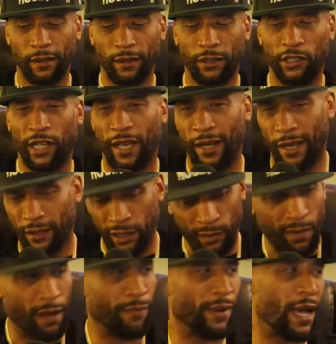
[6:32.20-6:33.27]
shout out
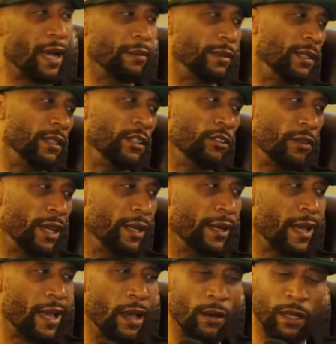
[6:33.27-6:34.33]
to my pops. He's straight
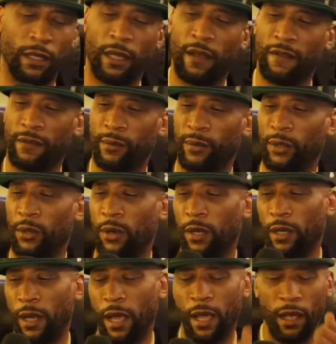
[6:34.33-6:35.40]
now. I love him and
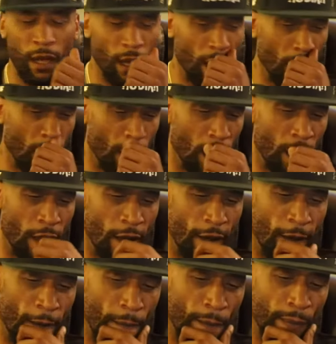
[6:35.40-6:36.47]
all that.
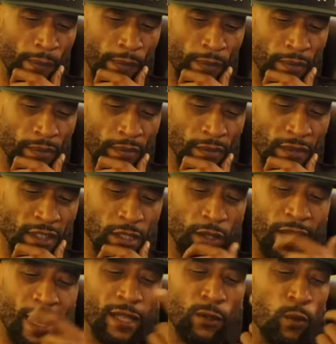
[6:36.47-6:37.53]
Um,
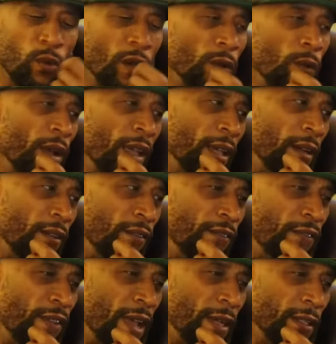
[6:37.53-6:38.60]
so that's one way it
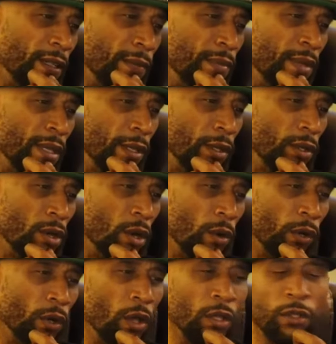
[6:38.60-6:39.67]
affected me. You
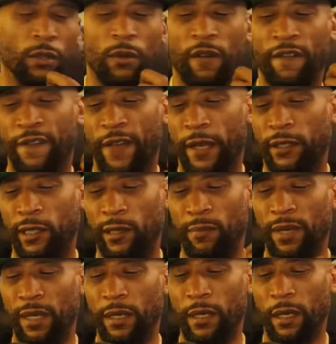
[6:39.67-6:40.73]
know, it also affected
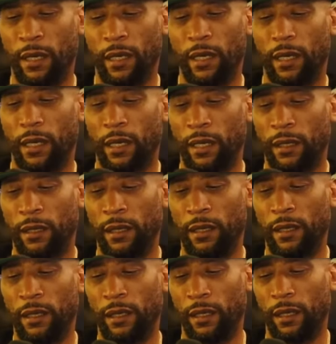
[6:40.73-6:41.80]
me in
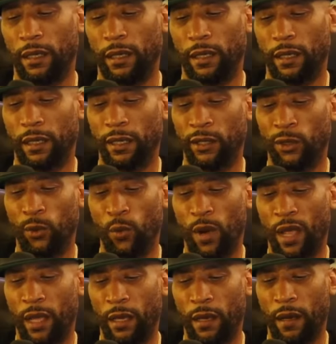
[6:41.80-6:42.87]
the in the
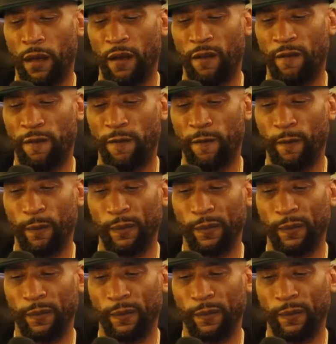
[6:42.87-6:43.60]
way of